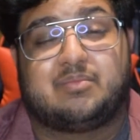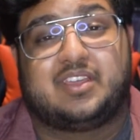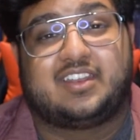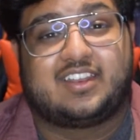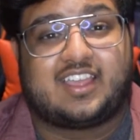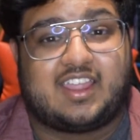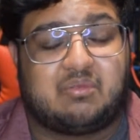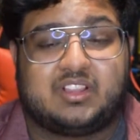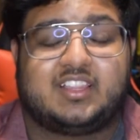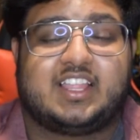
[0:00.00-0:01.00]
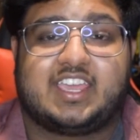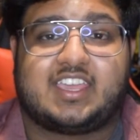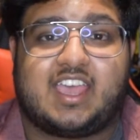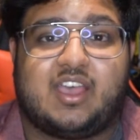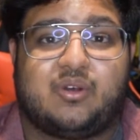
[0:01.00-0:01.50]
but I really like
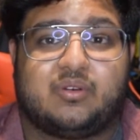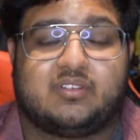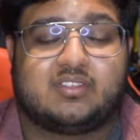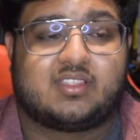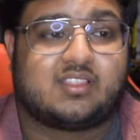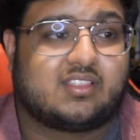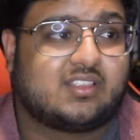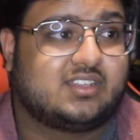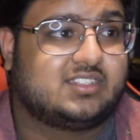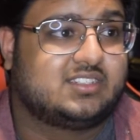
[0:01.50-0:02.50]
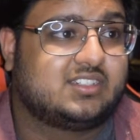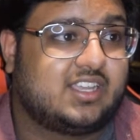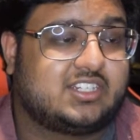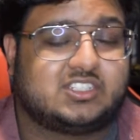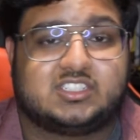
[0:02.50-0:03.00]
how
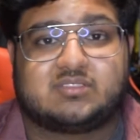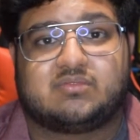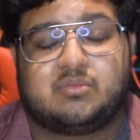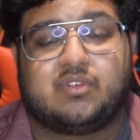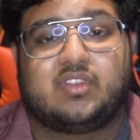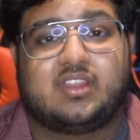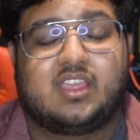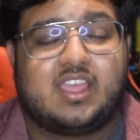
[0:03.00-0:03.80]
I should just remove it.